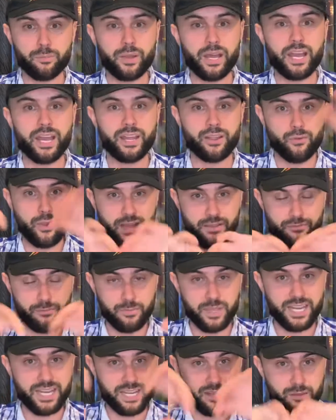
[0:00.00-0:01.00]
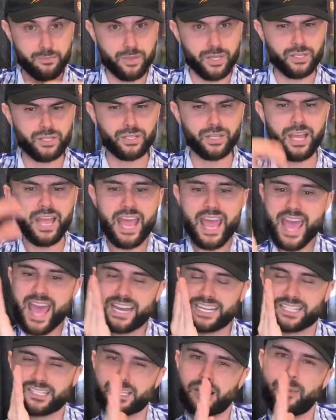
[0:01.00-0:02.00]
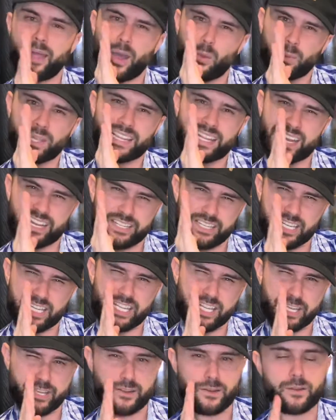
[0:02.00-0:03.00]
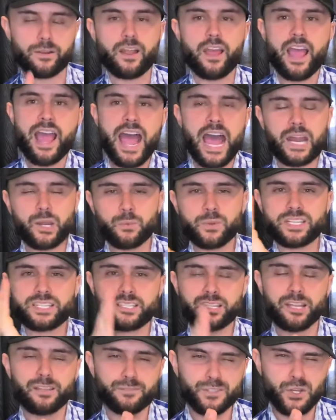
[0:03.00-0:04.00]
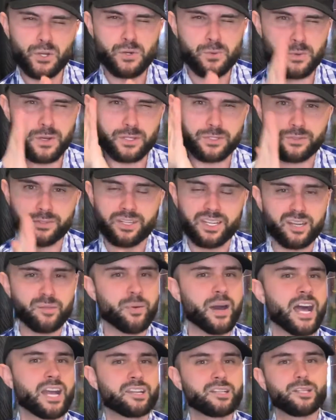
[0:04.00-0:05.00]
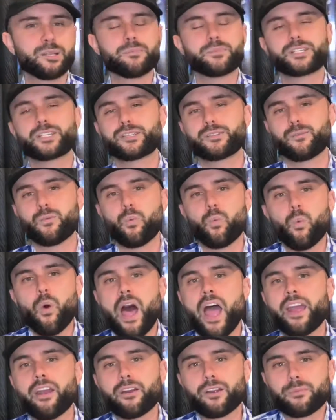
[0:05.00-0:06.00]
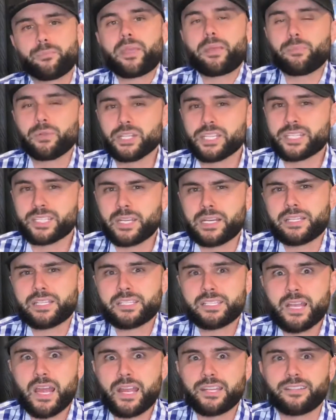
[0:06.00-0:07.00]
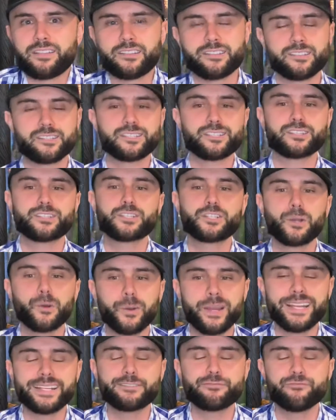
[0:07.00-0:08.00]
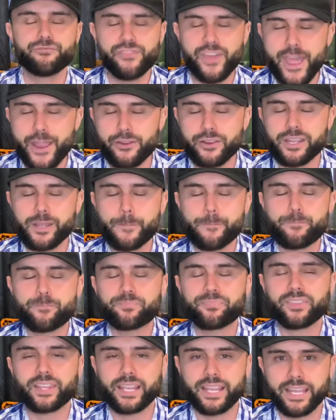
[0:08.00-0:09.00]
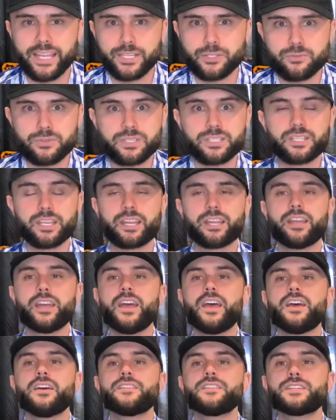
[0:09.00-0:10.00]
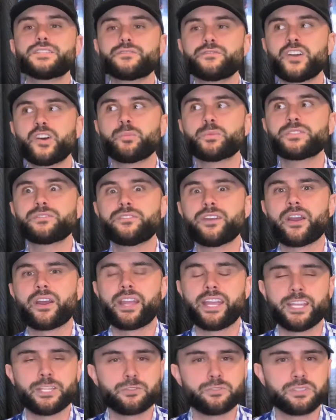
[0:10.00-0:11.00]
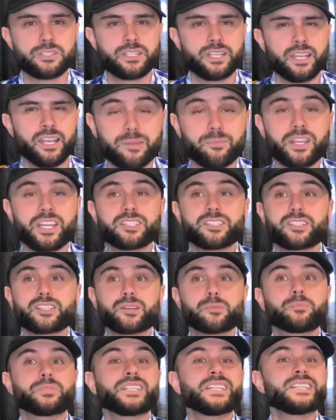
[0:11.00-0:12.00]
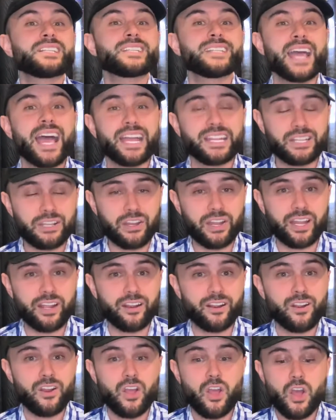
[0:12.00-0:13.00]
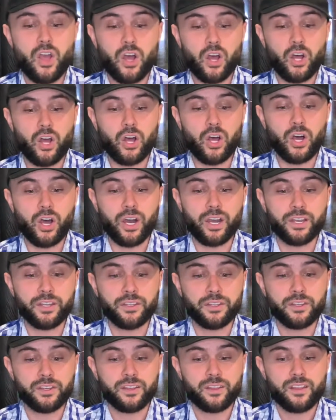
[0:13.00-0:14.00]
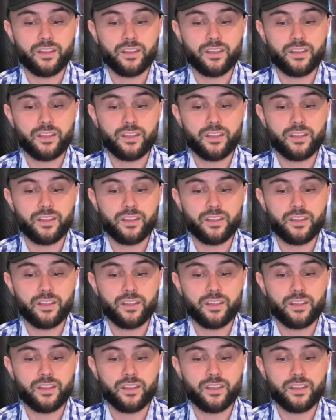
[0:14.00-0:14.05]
pie graph meet in the middle, and that somehow we landed here. How do we still have to go to work during an apocalypse? Why aren't people listening to scientists? So it's very interesting. This film is very interesting because it's complete satire on